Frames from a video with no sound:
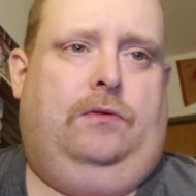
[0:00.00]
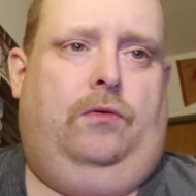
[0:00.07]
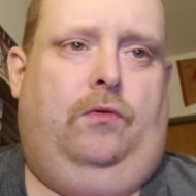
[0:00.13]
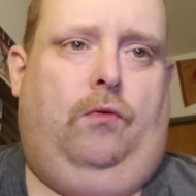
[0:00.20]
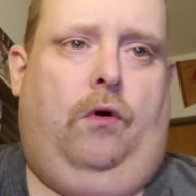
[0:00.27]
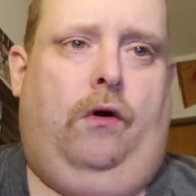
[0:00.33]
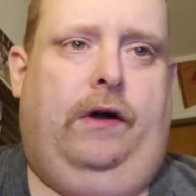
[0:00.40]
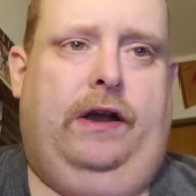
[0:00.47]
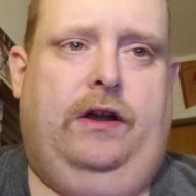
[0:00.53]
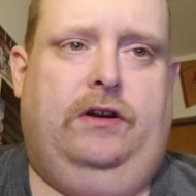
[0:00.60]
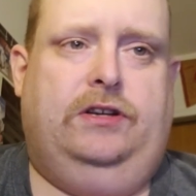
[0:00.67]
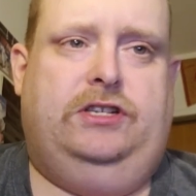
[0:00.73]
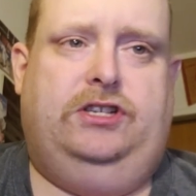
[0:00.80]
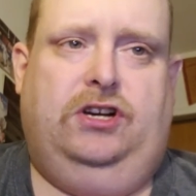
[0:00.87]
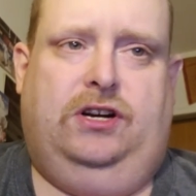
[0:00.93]

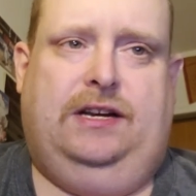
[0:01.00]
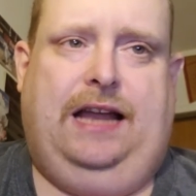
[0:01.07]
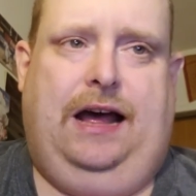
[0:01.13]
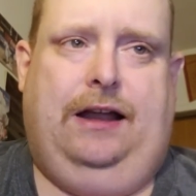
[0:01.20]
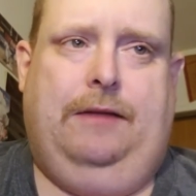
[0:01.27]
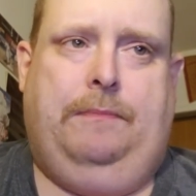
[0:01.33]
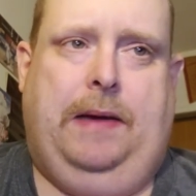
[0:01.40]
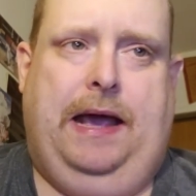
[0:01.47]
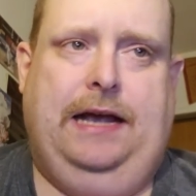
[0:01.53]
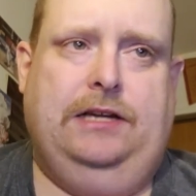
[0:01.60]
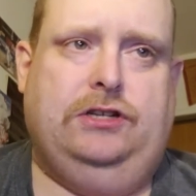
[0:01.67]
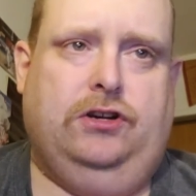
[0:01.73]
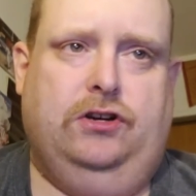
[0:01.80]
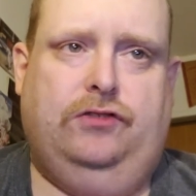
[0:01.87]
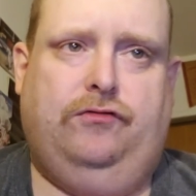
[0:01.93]
Warriors took down the
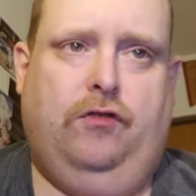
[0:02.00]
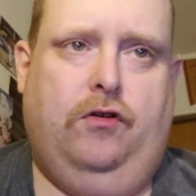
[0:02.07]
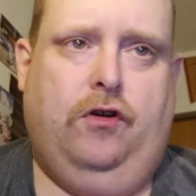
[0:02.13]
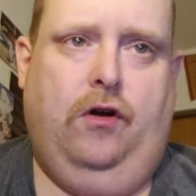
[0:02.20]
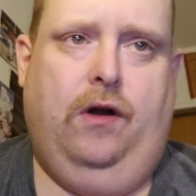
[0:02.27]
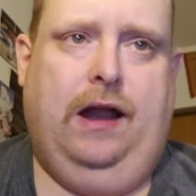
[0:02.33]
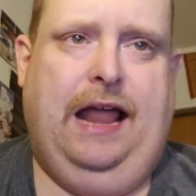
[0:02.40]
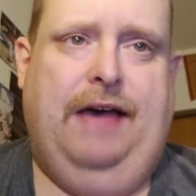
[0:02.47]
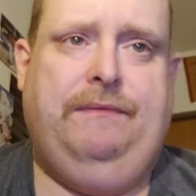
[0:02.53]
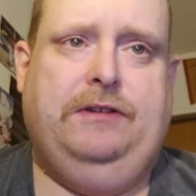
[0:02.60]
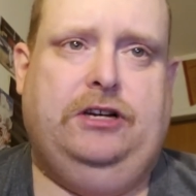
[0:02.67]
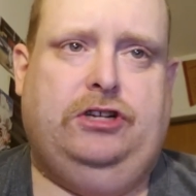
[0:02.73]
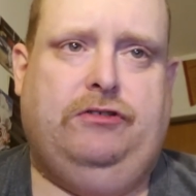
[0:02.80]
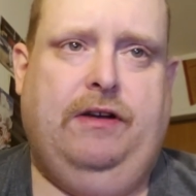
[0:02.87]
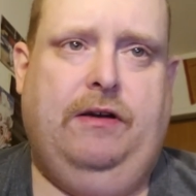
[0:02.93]
Pacers for their
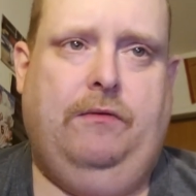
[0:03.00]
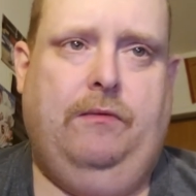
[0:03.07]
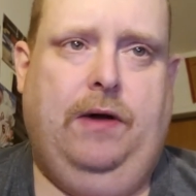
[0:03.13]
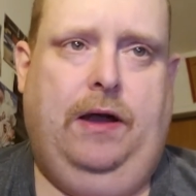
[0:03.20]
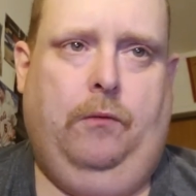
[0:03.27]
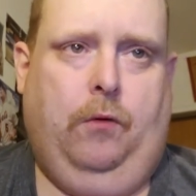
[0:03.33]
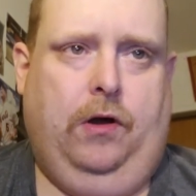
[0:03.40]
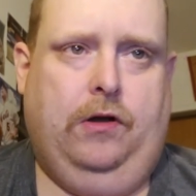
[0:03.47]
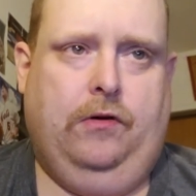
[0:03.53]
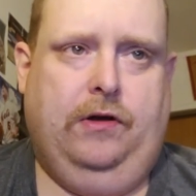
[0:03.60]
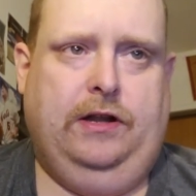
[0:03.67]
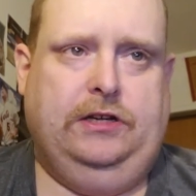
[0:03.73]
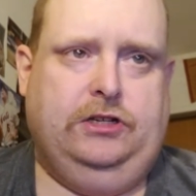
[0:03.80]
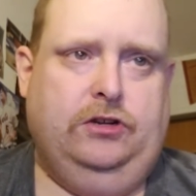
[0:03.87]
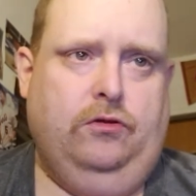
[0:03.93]
11th straight win,
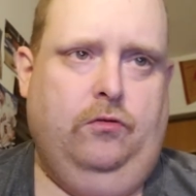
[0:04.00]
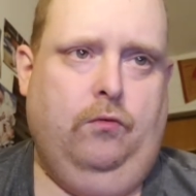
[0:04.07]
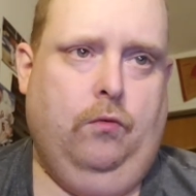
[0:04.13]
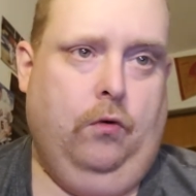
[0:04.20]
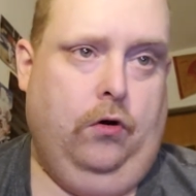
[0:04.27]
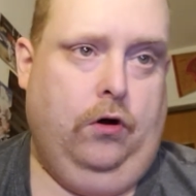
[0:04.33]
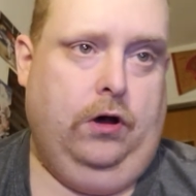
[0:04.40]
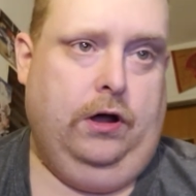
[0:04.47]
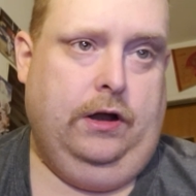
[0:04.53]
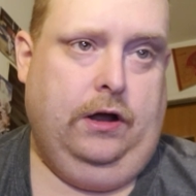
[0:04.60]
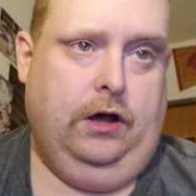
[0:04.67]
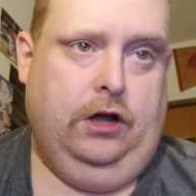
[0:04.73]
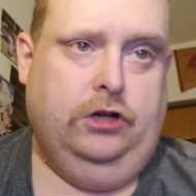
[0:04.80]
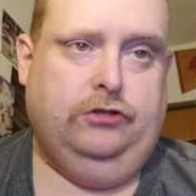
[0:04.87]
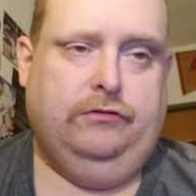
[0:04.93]

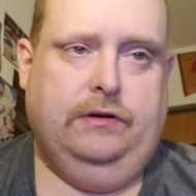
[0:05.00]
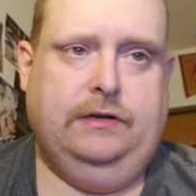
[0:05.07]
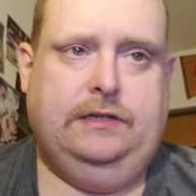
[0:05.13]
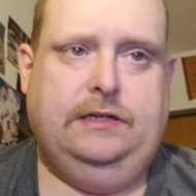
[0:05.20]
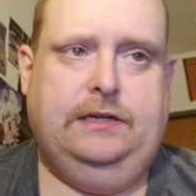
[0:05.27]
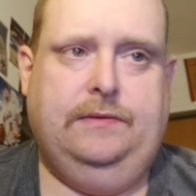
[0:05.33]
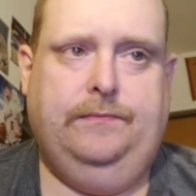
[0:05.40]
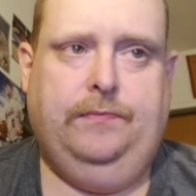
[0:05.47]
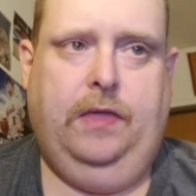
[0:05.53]
132-100.